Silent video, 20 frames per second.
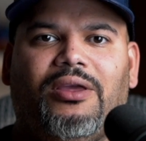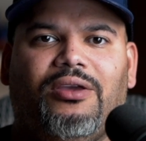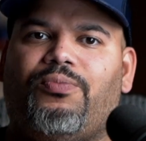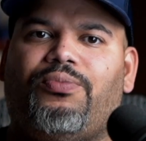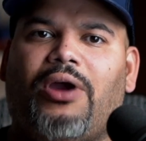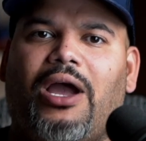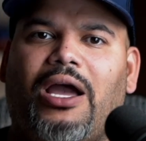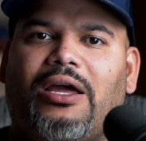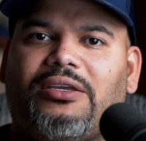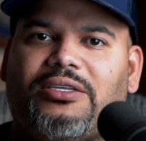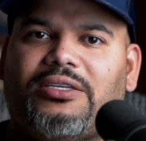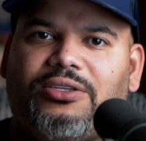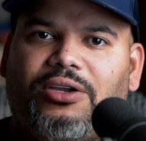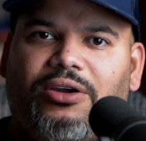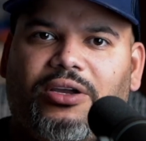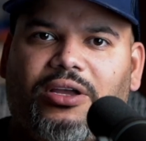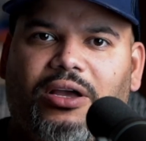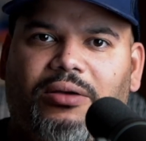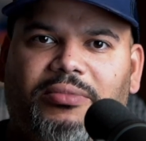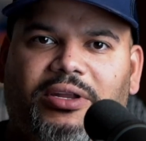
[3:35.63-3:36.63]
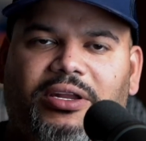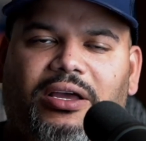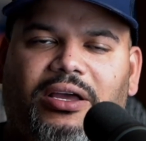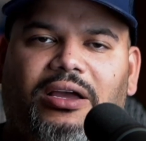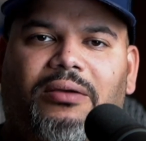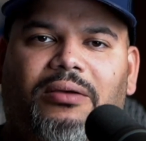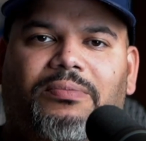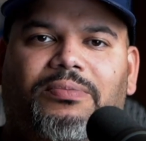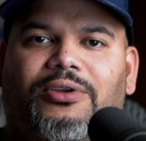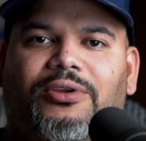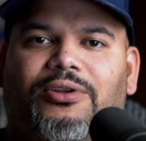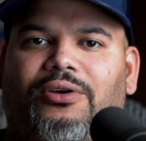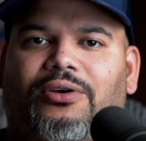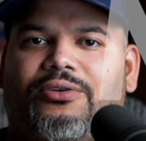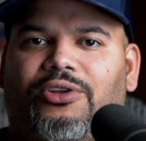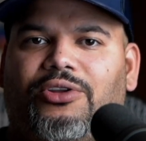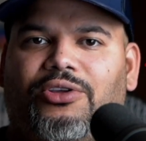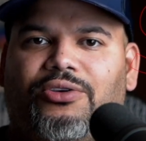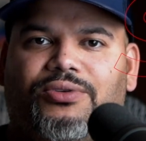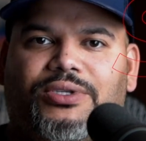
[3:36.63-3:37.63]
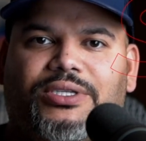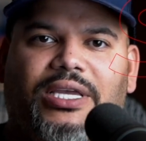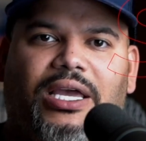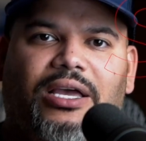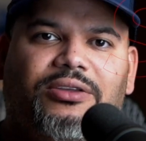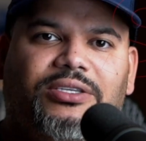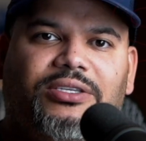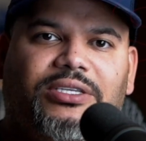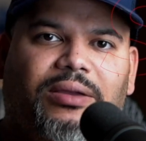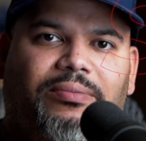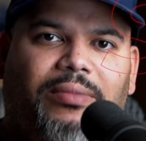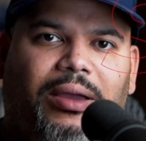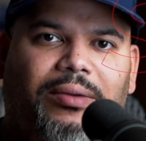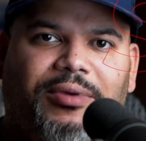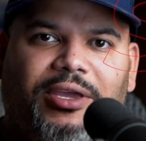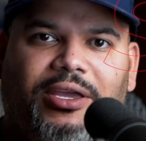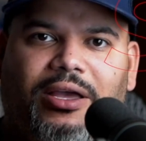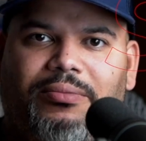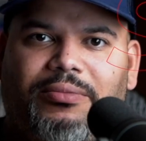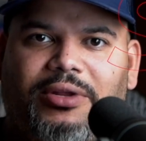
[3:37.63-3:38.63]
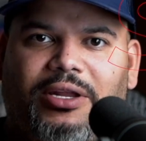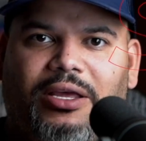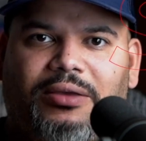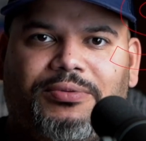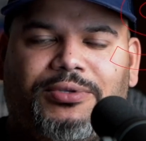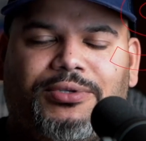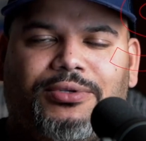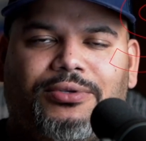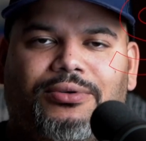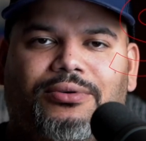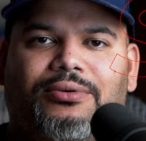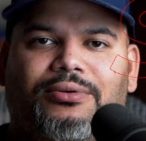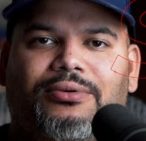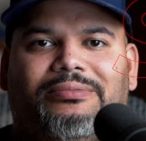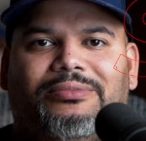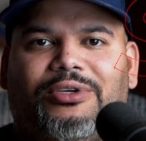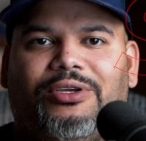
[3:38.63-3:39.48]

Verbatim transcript: Products start coming up, you know, new sales that might be coming up soon,